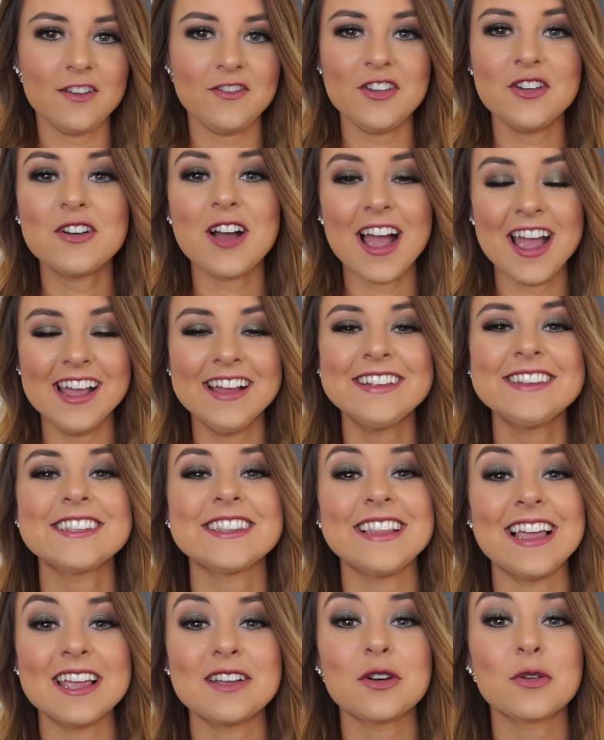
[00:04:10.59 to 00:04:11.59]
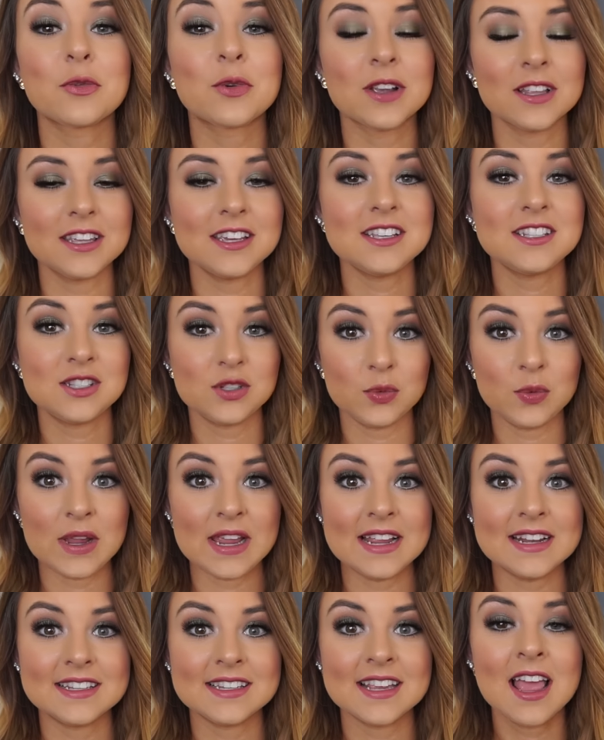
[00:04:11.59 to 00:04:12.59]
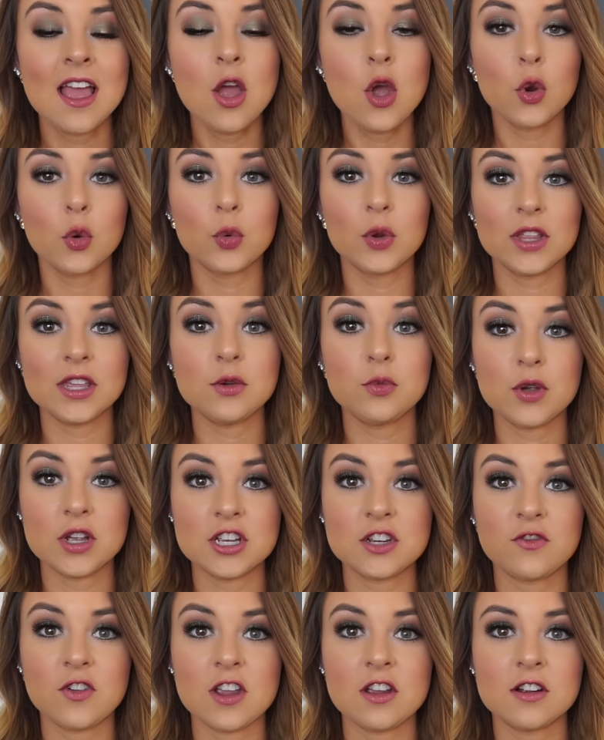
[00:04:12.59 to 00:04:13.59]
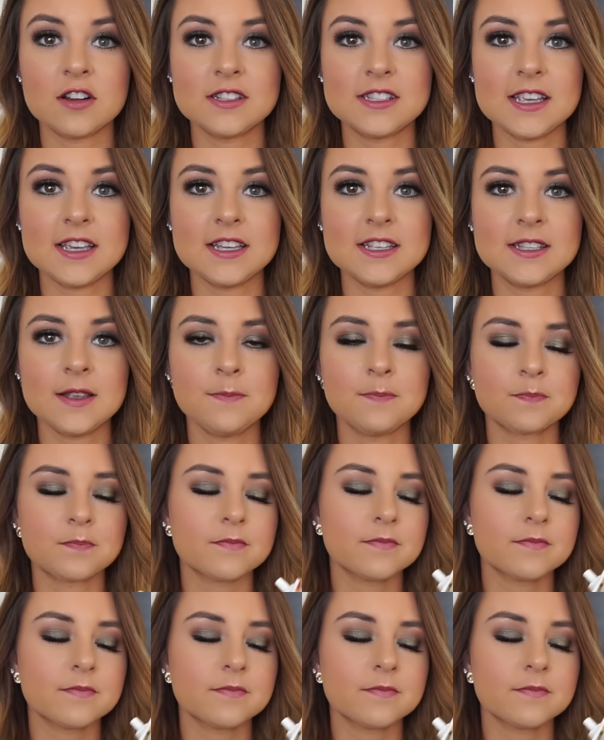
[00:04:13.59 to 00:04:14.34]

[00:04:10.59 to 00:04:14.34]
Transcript: If you guys like really sweet, really rich fragrances,